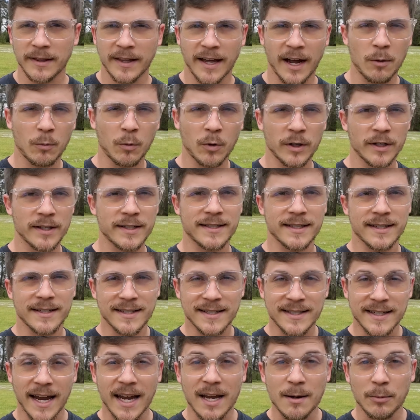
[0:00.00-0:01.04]
that was
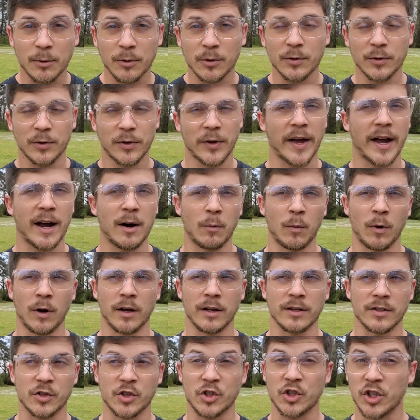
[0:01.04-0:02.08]
stable, that
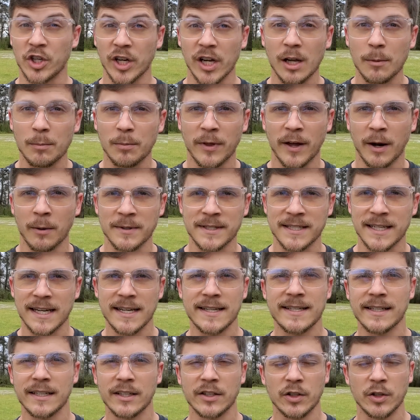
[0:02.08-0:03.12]
was cheap, that was
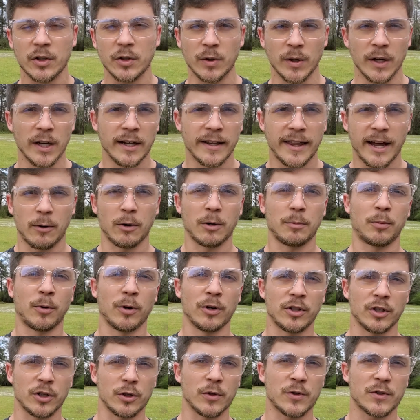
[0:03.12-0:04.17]
easy to do, that would
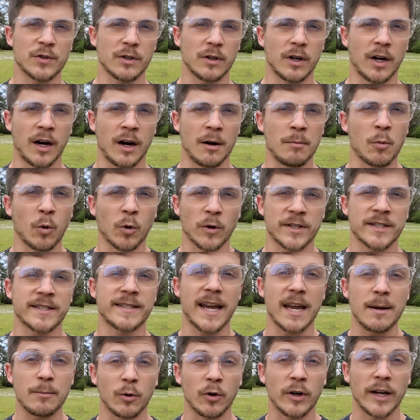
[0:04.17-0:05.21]
produce more
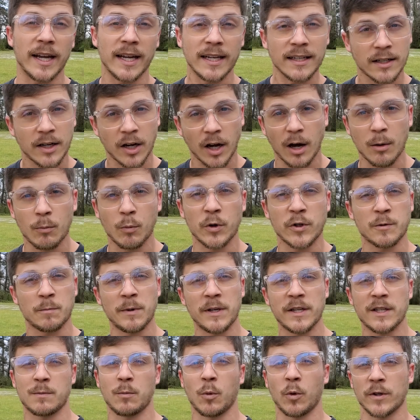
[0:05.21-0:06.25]
stable income, which
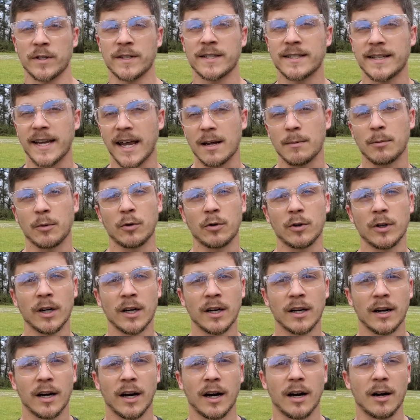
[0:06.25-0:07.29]
means more stable
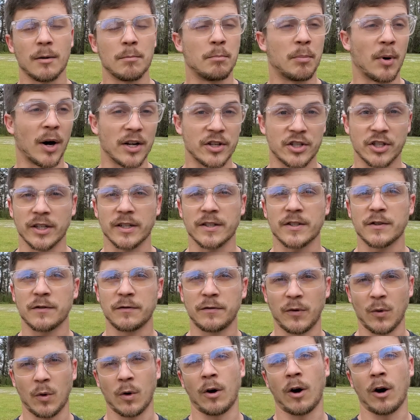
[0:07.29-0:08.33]
budgets
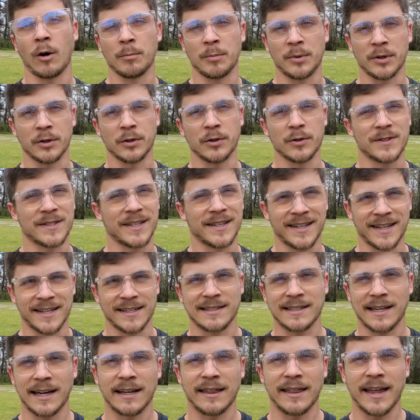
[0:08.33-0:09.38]
for our builds and
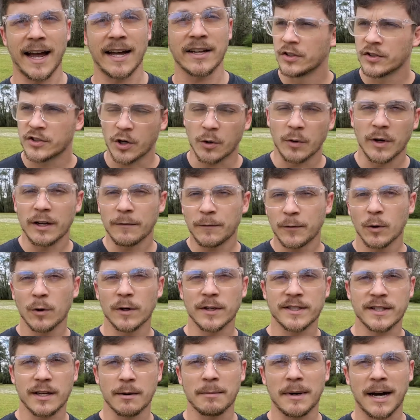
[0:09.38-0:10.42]
things like that. So if you're
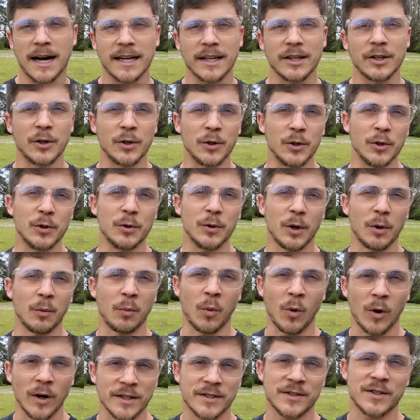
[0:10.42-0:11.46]
somebody who
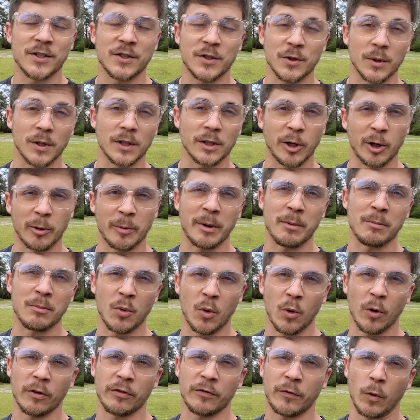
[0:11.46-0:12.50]
wants to do a little bit
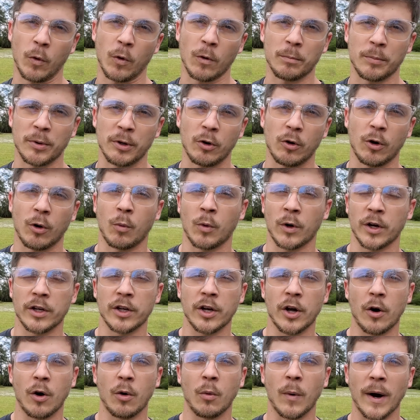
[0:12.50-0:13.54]
more for a build or want to
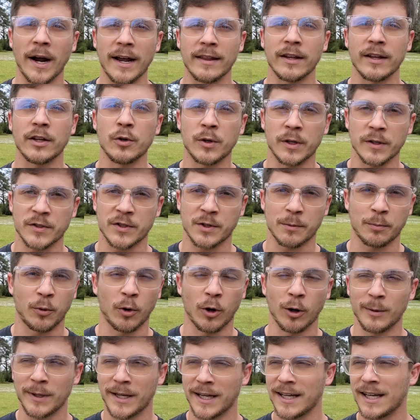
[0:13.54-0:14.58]
know a way that you can
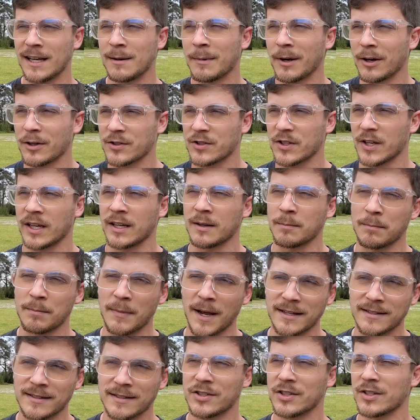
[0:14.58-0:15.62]
support, we get emails and
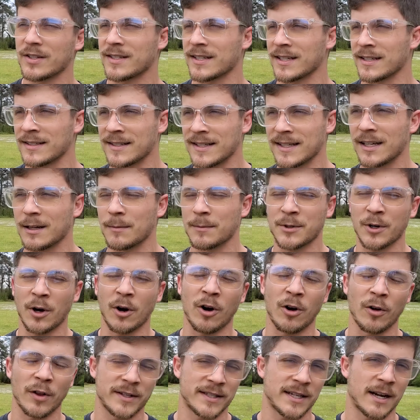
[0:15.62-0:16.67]
messages and DMs
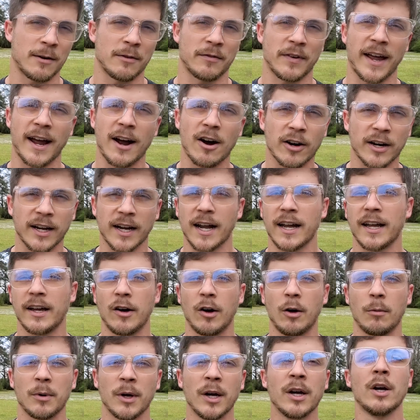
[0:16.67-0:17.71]
all the time of how can I
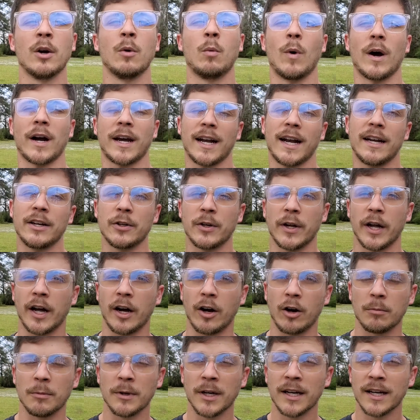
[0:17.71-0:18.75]
help, what can I do to
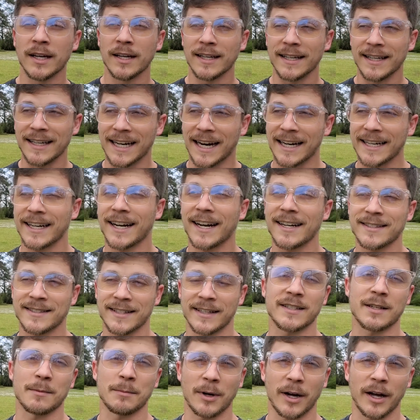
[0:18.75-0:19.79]
help. 99
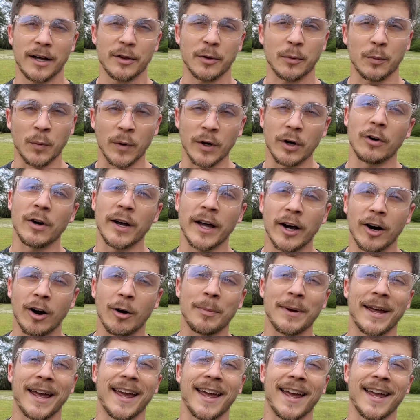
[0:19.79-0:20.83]
cents a month will
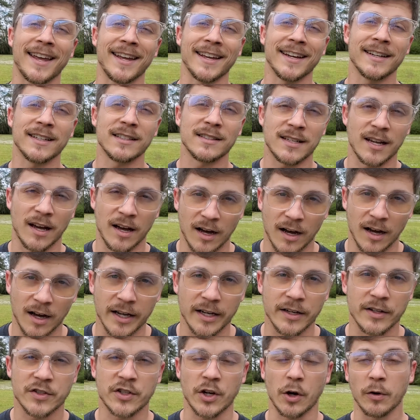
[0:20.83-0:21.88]
help a
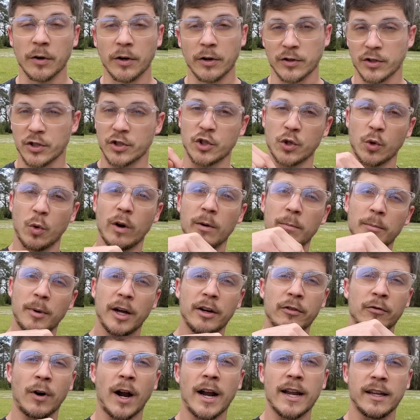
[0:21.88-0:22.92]
ton. So there's a join
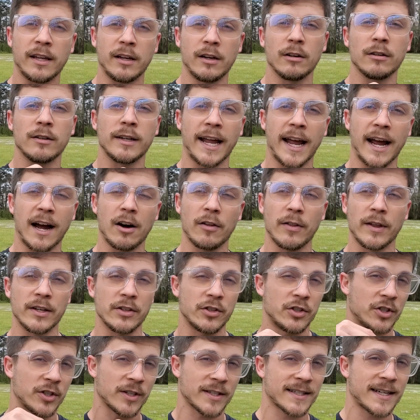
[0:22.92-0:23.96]
button right here now that
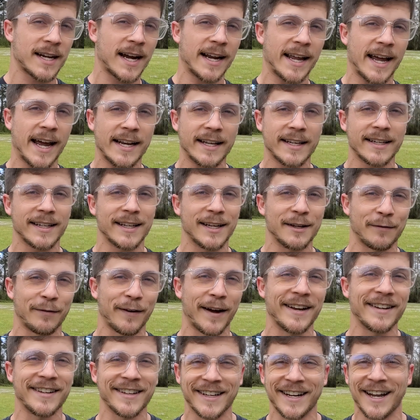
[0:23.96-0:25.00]
just got added if I
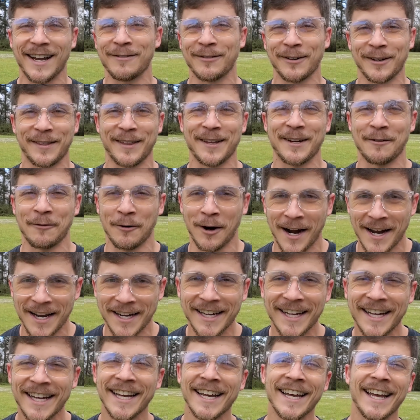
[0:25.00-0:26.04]
did everything right,
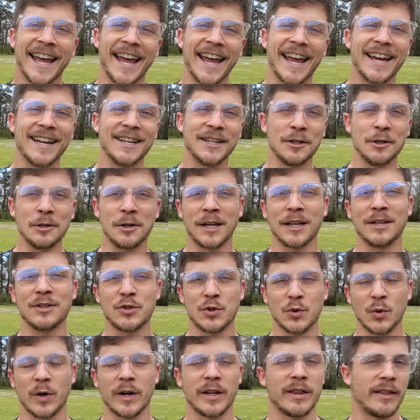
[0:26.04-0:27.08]
and you can
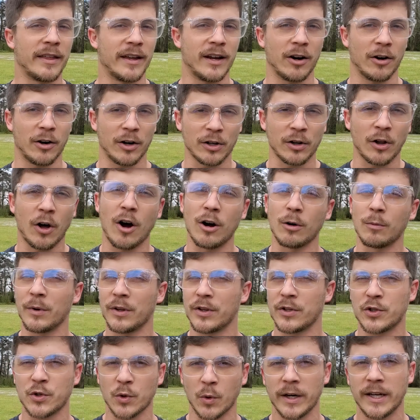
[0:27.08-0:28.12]
join there. Along
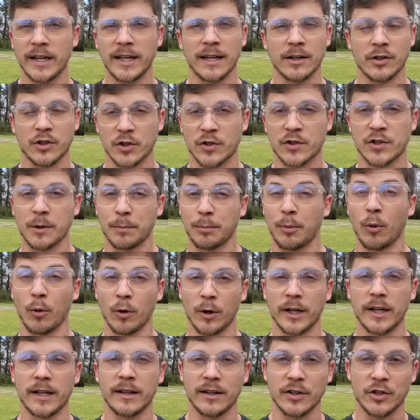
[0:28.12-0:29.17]
with joining and just
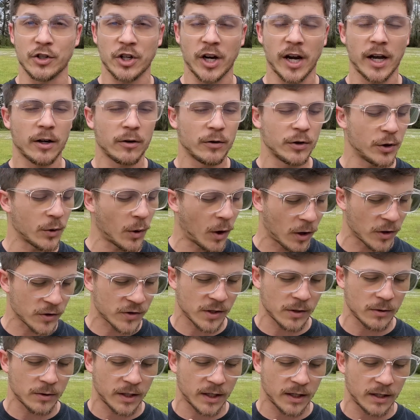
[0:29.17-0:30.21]
supporting the channel, you
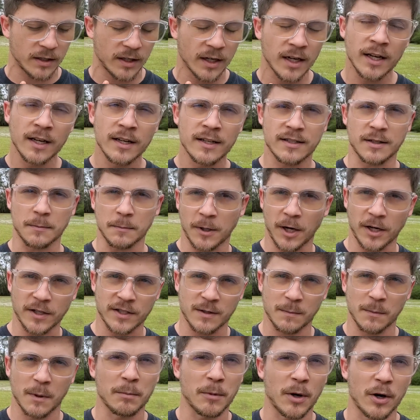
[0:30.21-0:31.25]
also get some
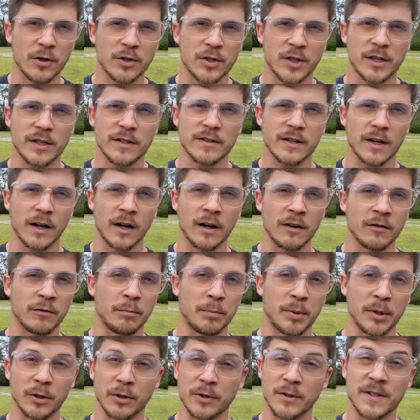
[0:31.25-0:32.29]
custom emojis of
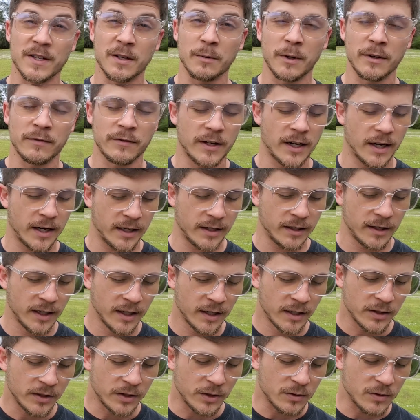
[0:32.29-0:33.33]
builds that we've done.
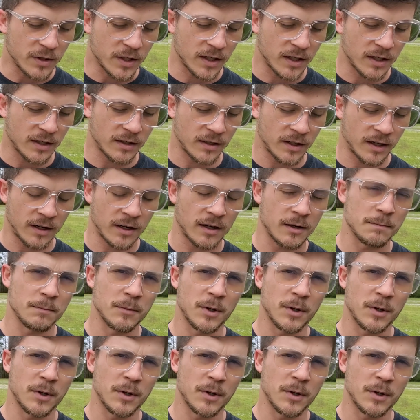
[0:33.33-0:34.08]
You get a